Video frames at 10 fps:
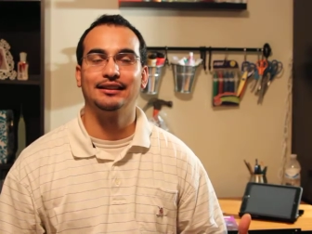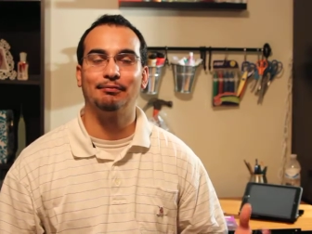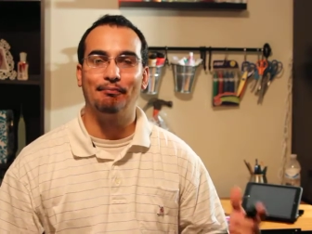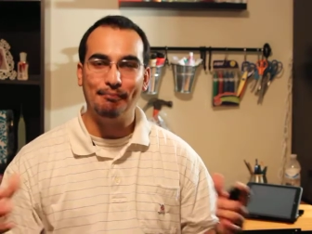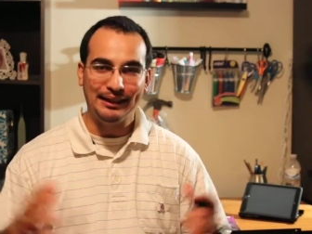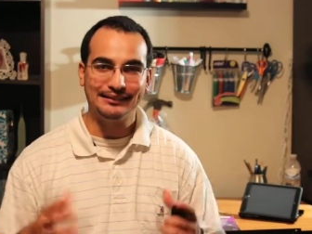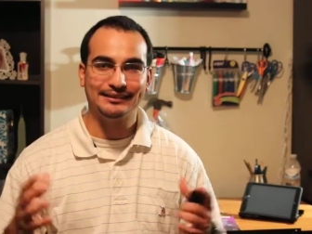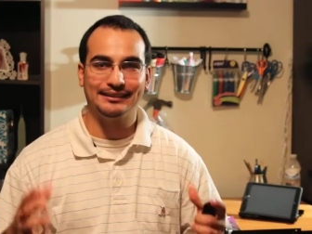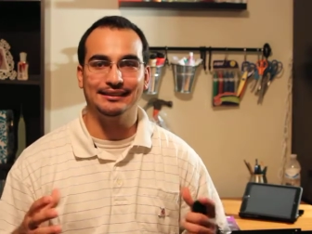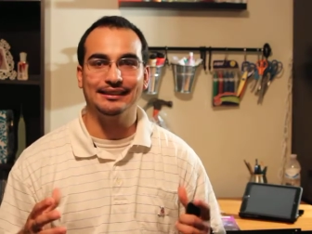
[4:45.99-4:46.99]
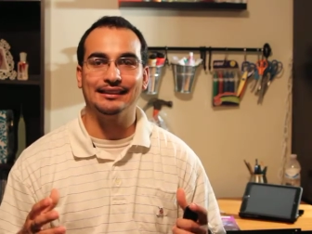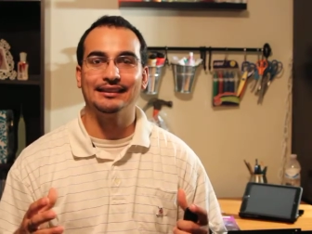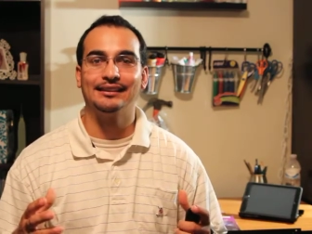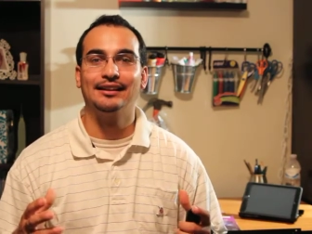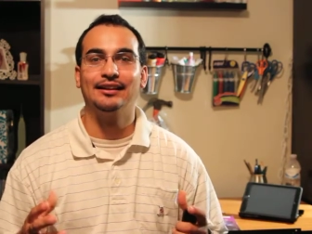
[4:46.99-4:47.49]

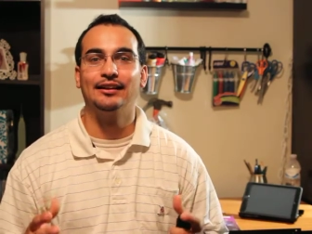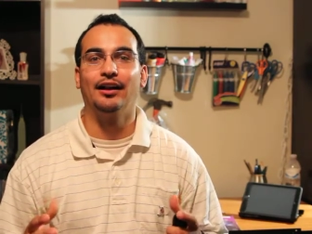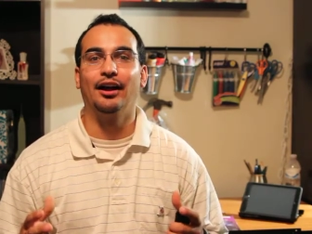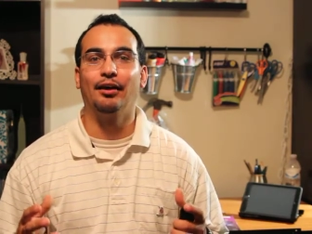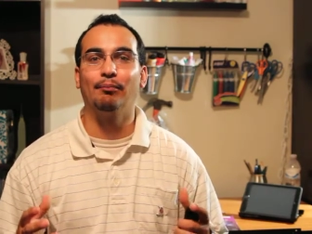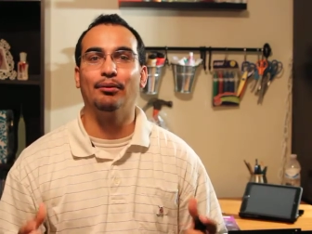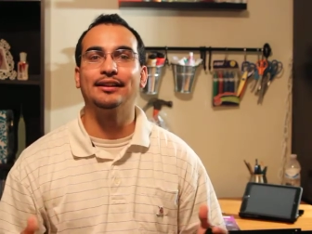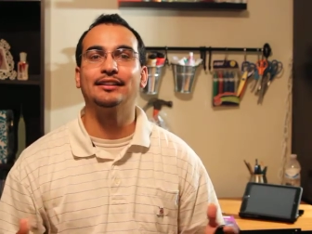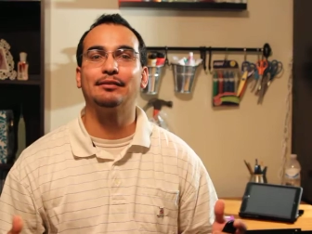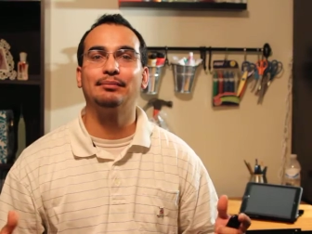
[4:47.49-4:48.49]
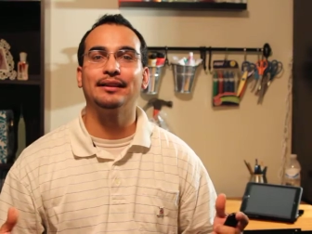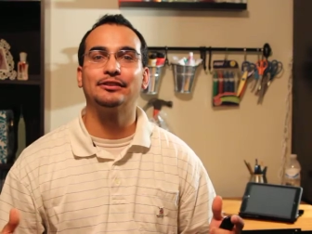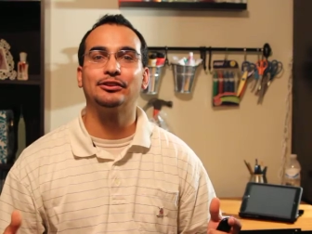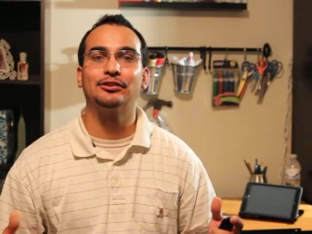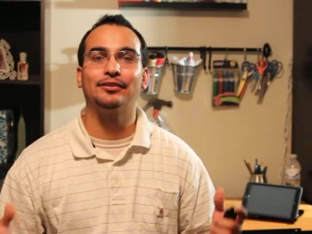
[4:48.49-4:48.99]
mentally, uh, bring them
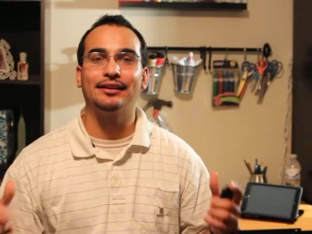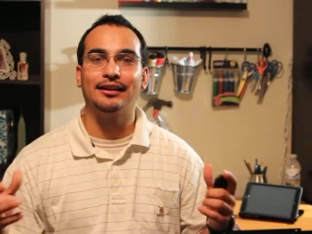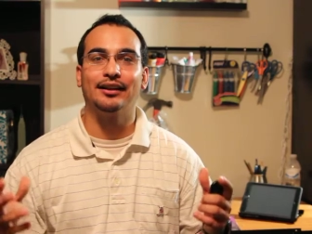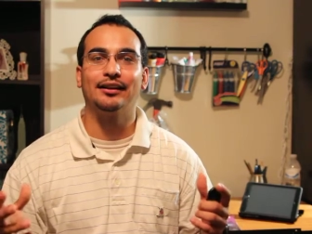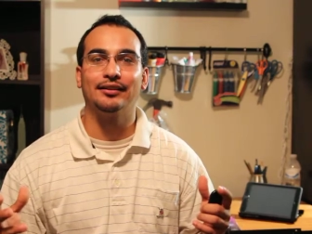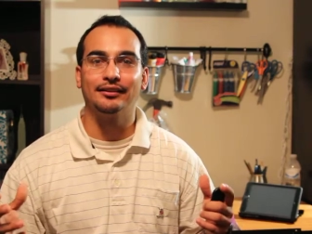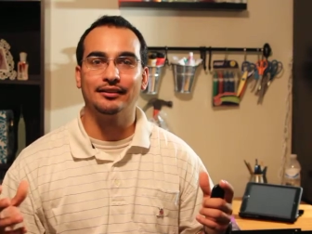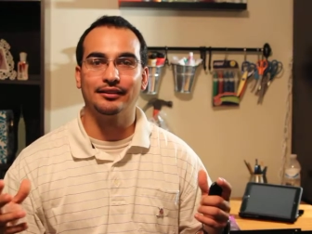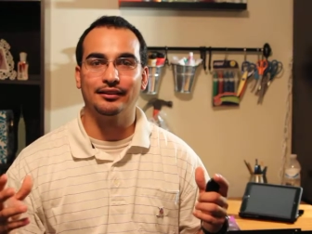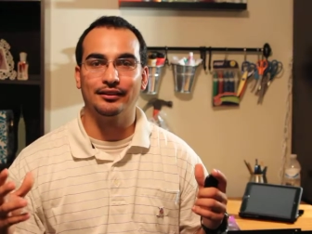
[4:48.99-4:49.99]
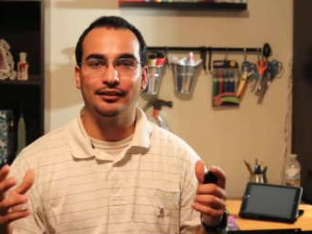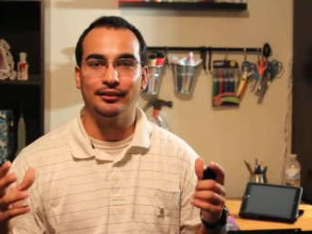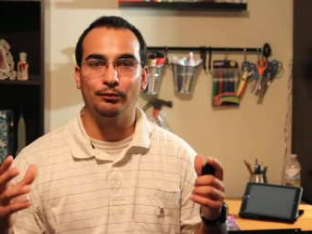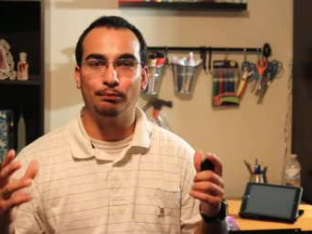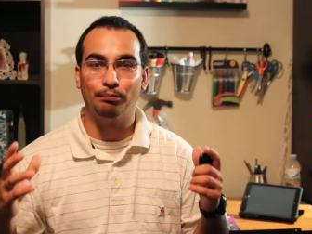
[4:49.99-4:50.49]
into a re, uh,
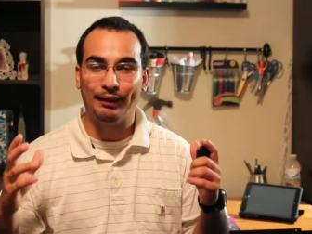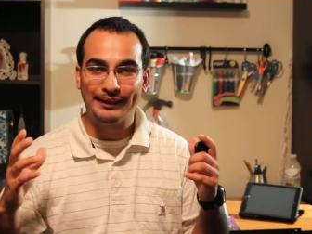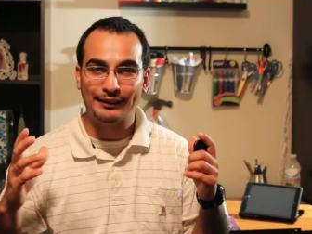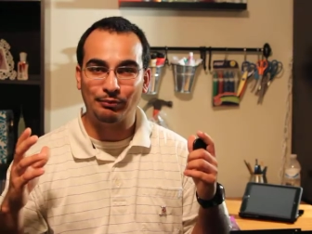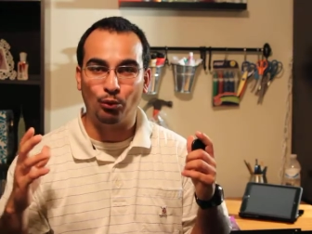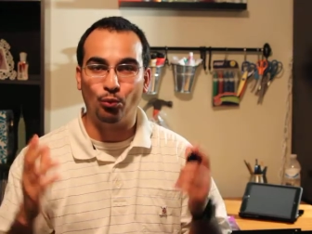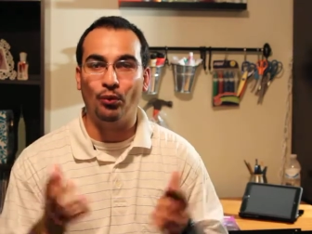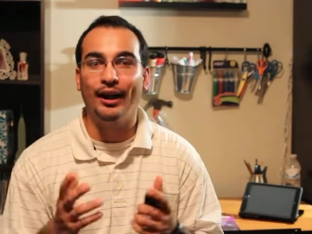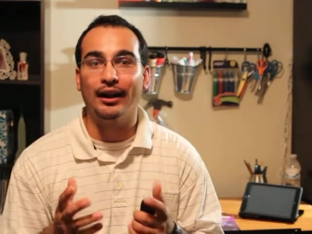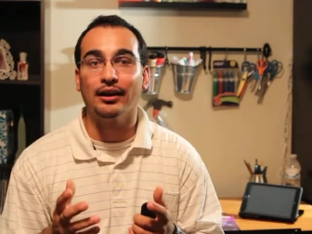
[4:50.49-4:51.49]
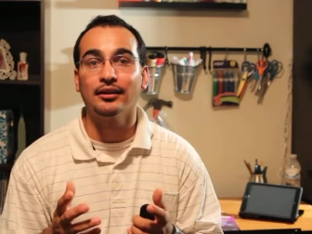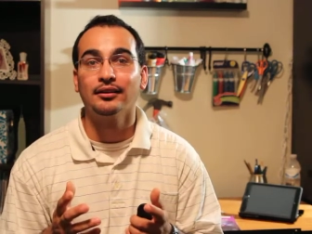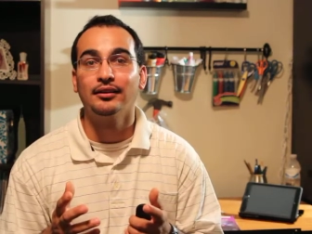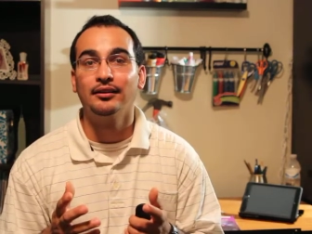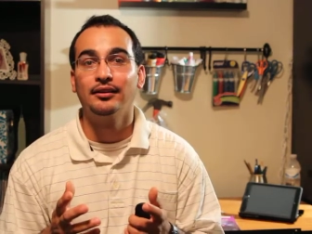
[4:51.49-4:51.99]
uh, make them aware
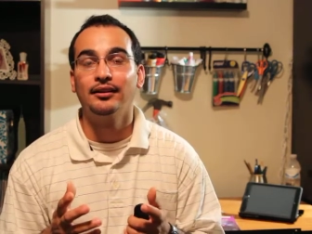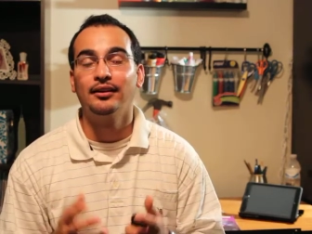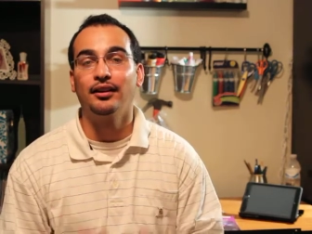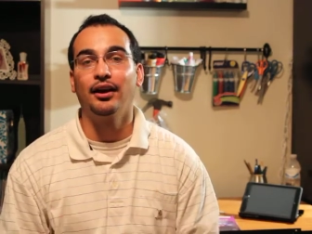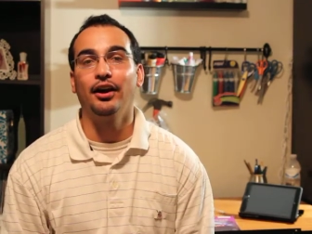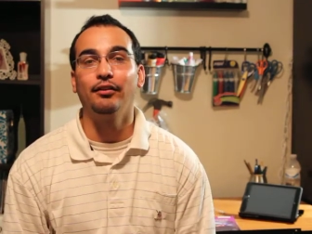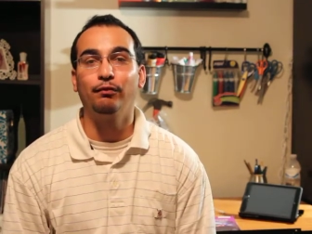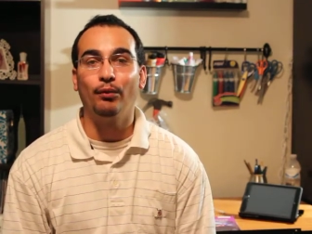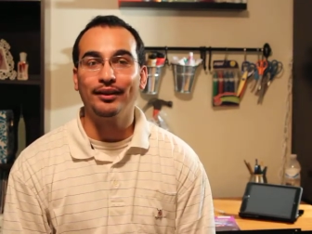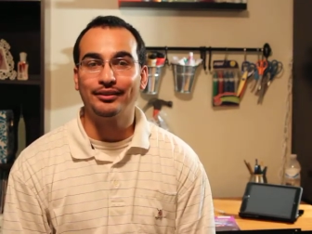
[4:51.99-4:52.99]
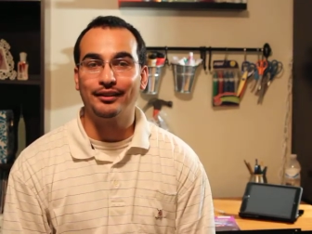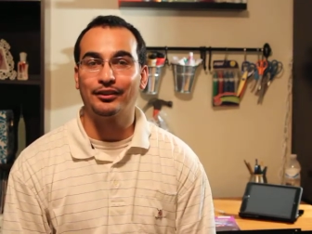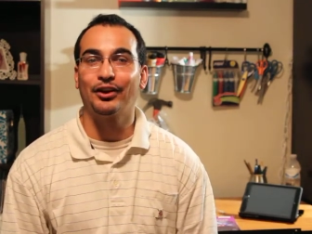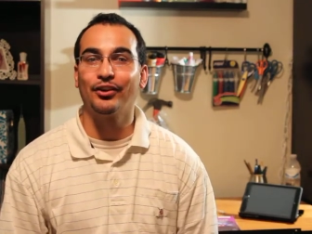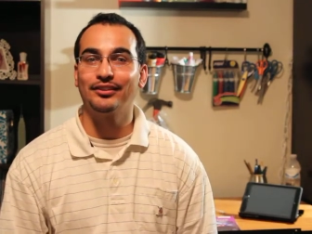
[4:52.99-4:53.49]
of what their
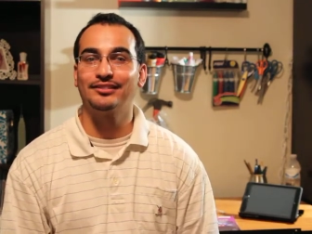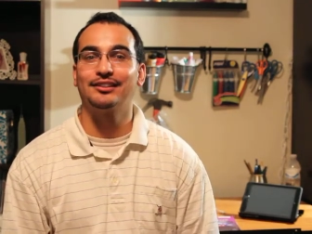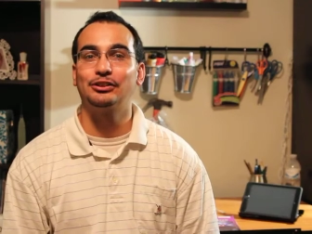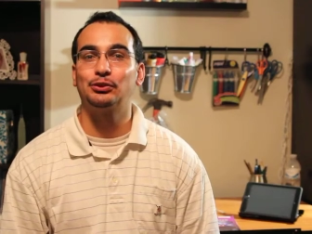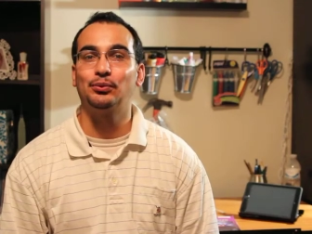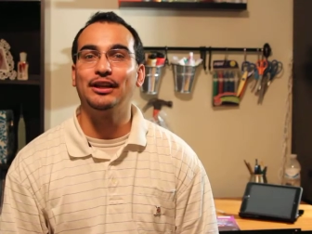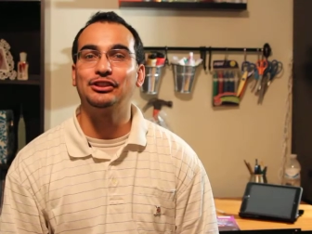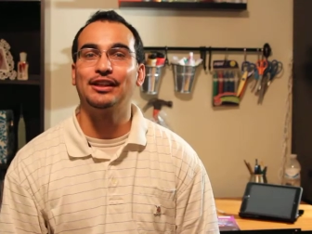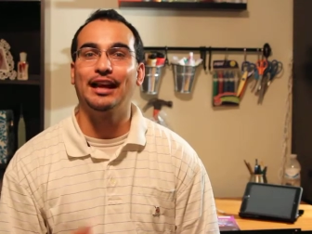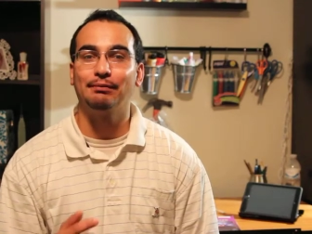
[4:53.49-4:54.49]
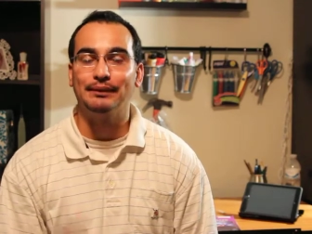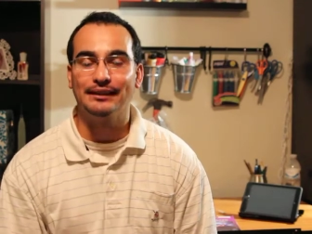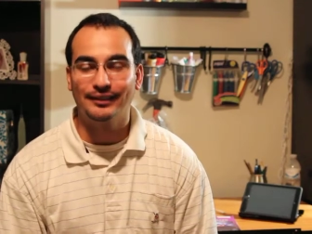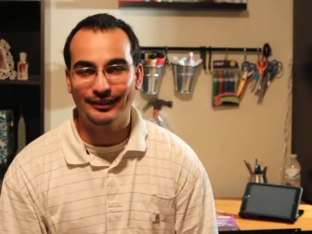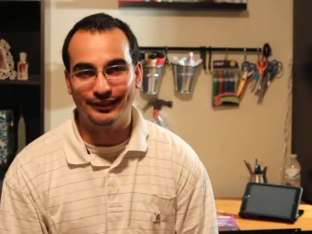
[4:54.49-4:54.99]
current situation had
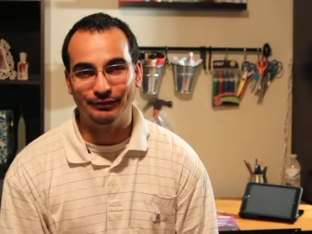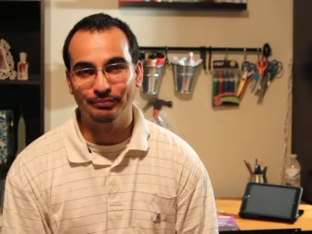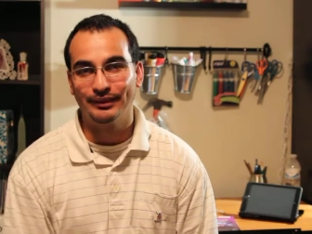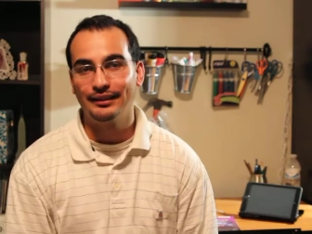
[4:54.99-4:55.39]
become.